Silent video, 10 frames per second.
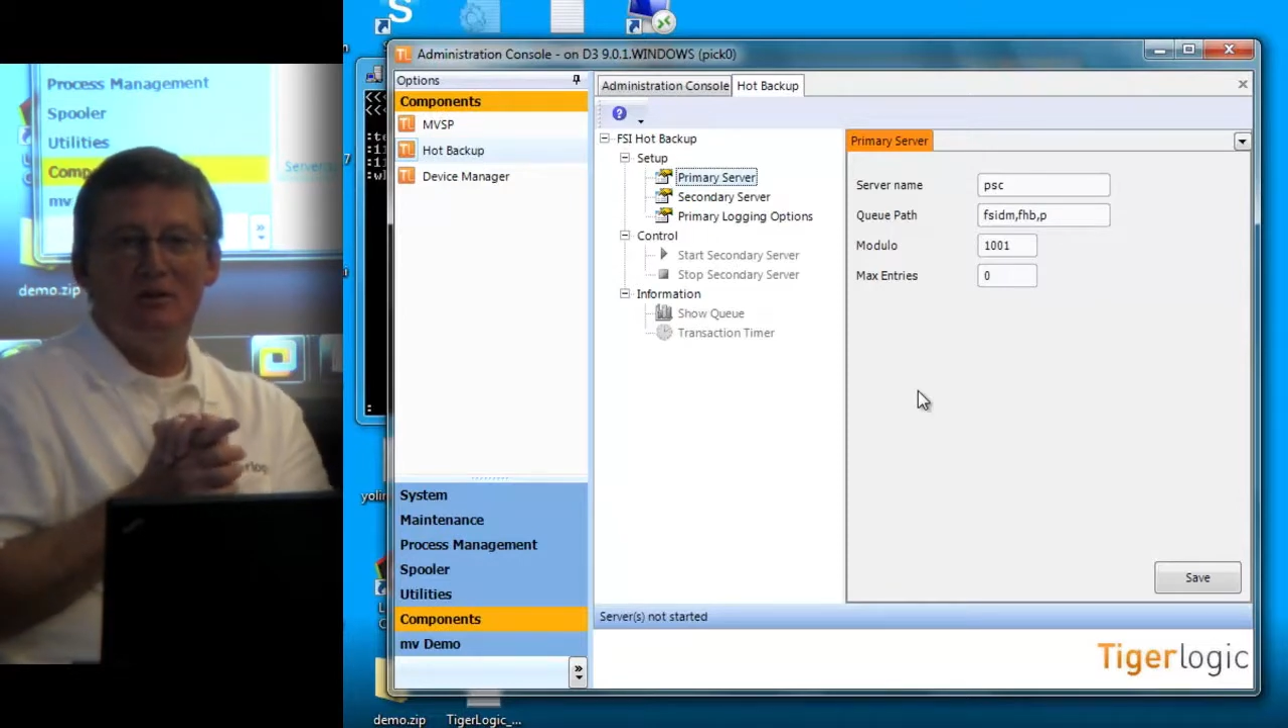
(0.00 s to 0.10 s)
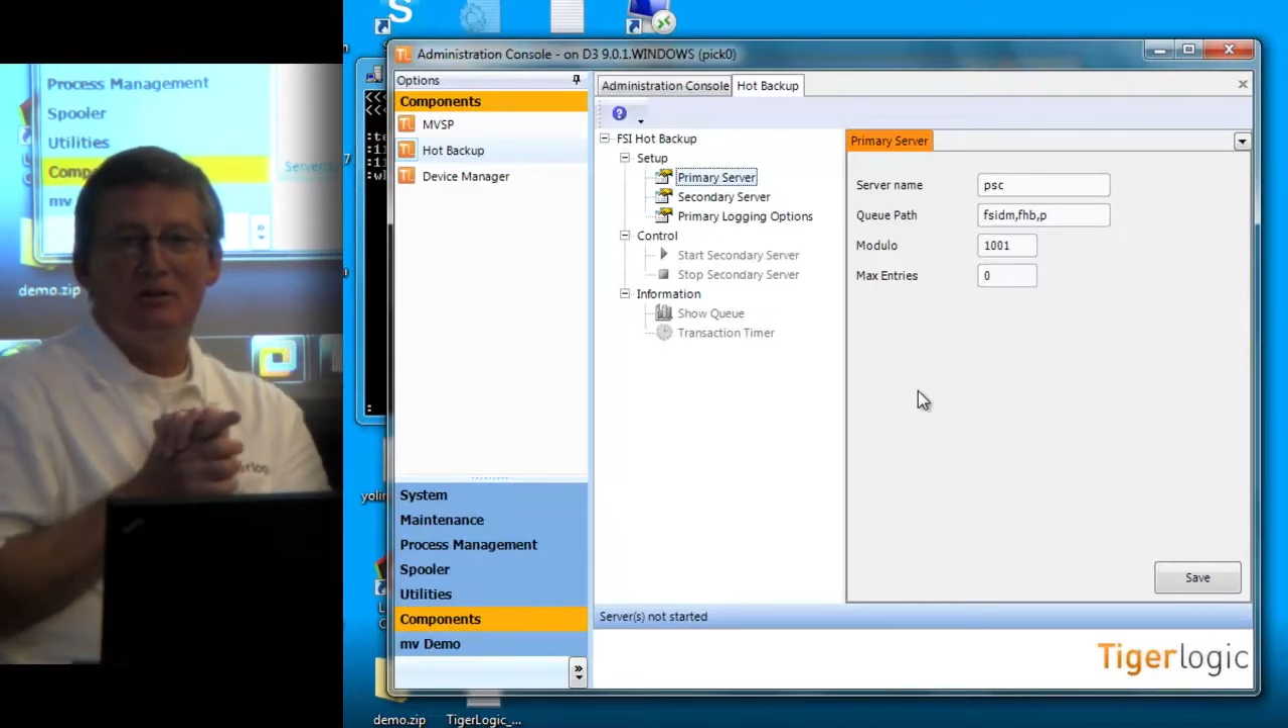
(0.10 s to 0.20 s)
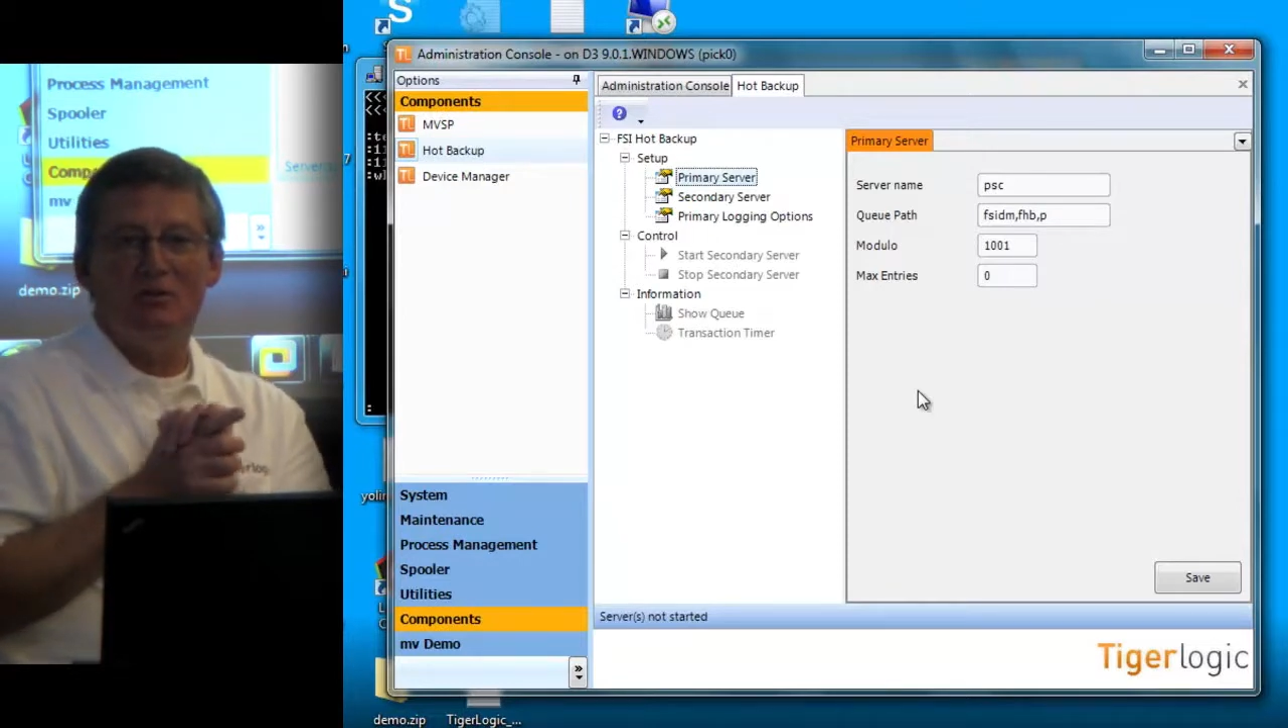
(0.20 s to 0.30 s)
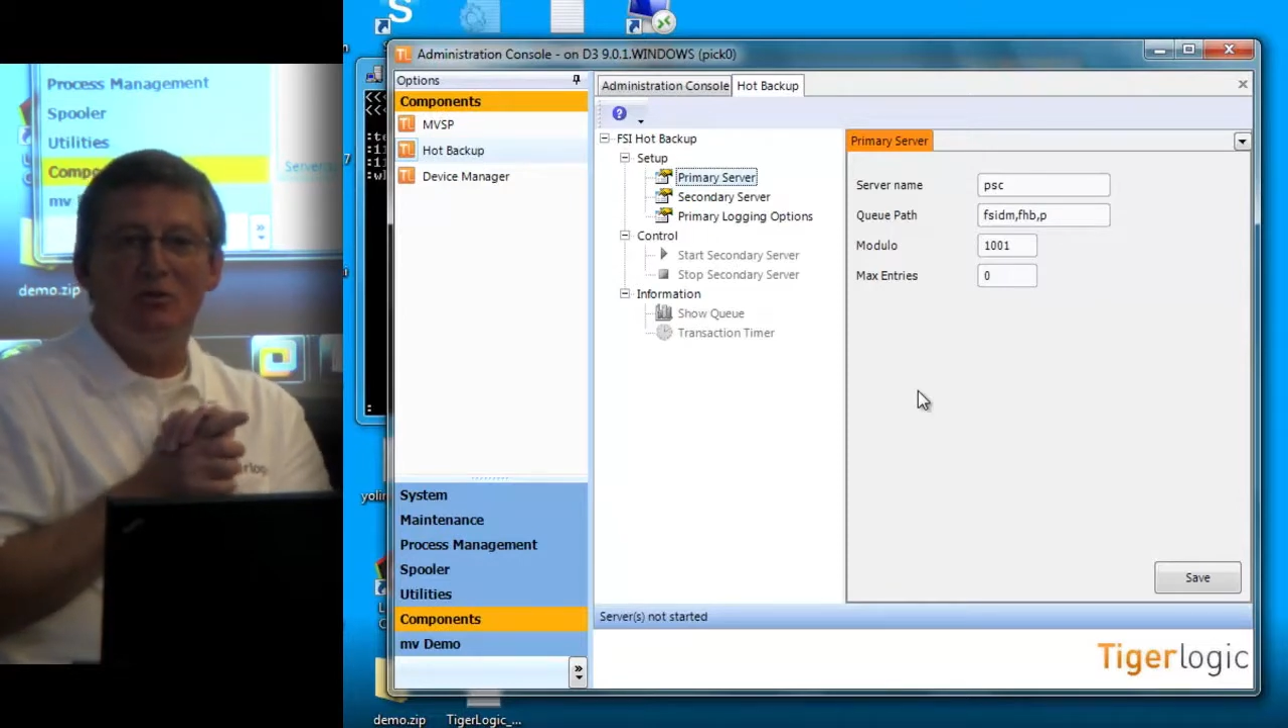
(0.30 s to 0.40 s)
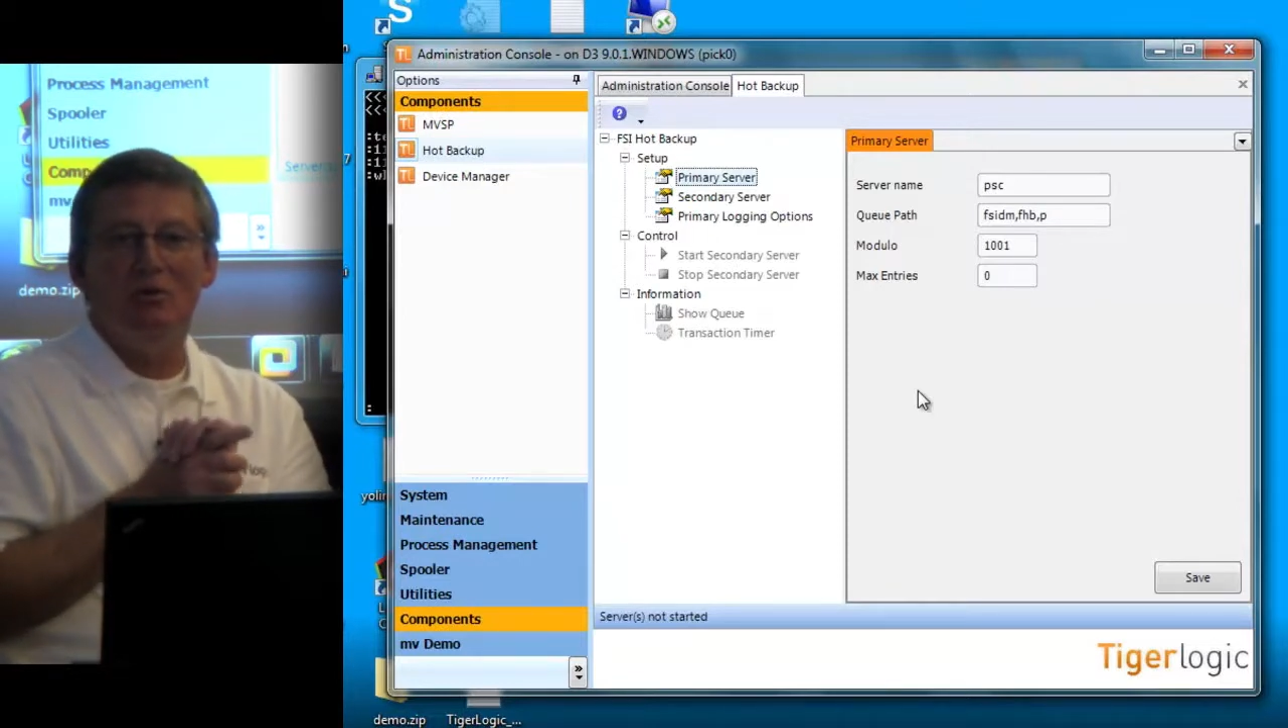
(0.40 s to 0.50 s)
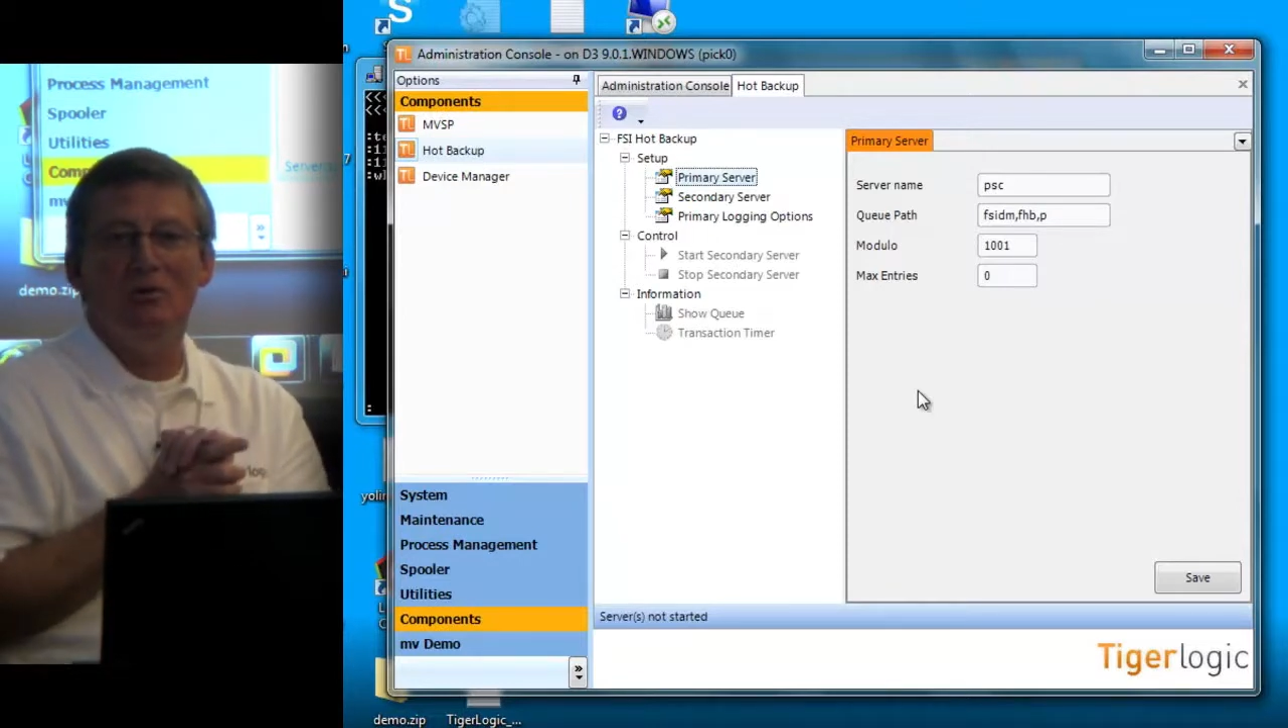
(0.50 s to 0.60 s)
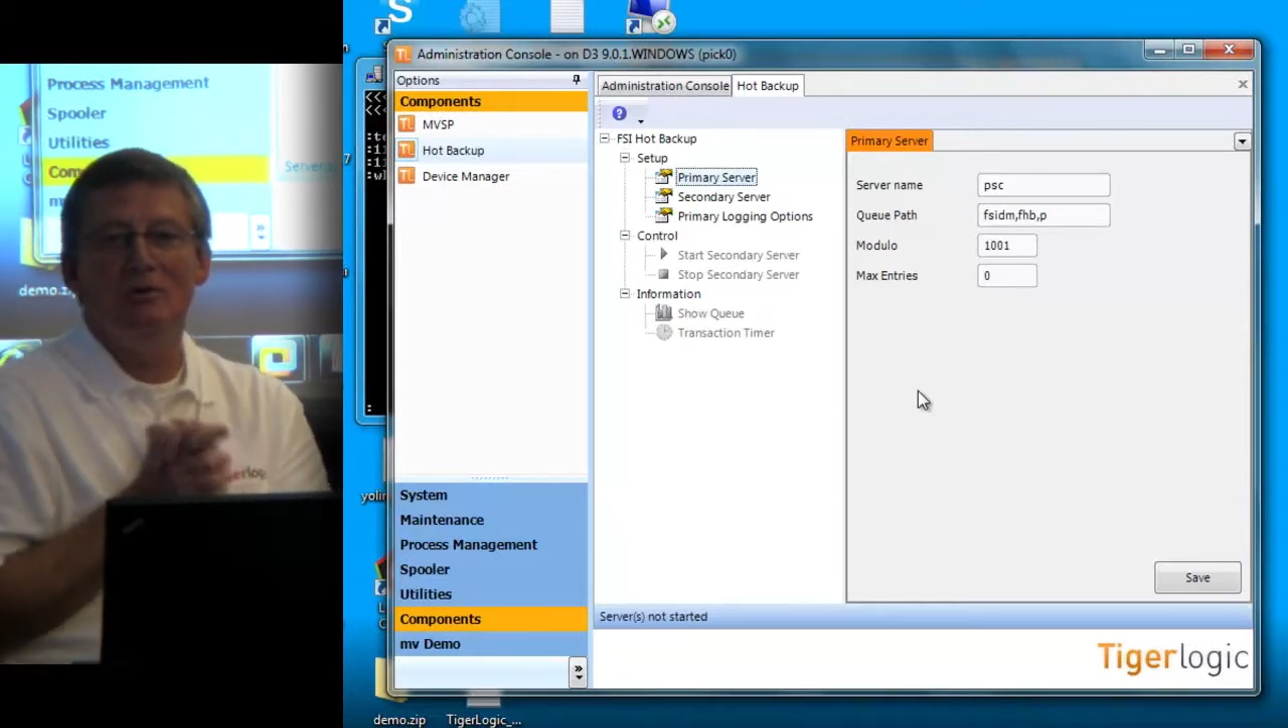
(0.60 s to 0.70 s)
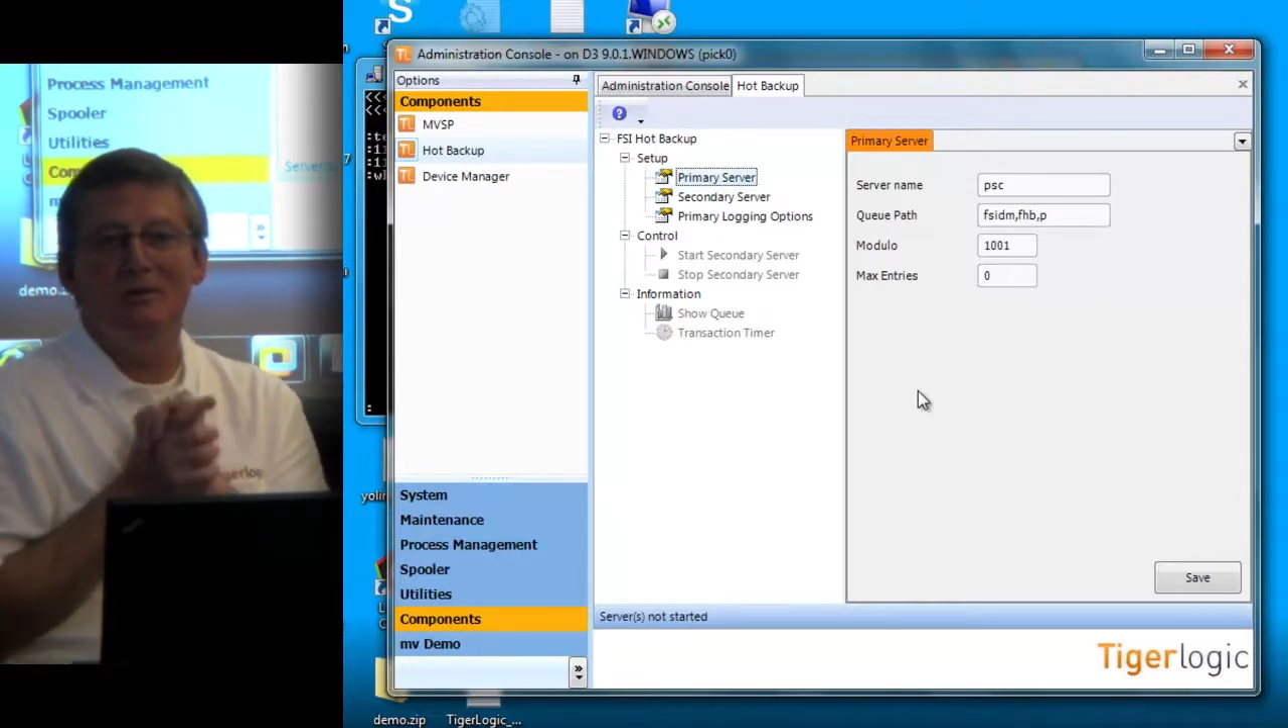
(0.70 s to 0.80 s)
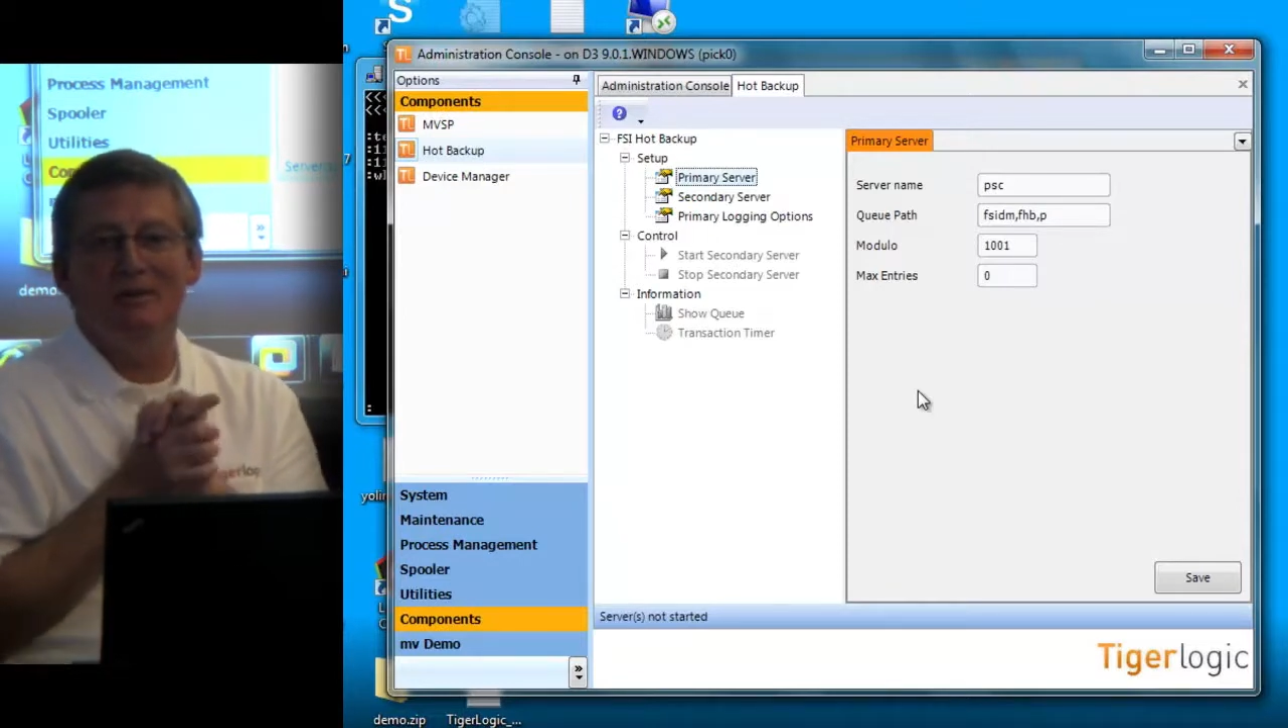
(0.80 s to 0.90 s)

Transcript: Control,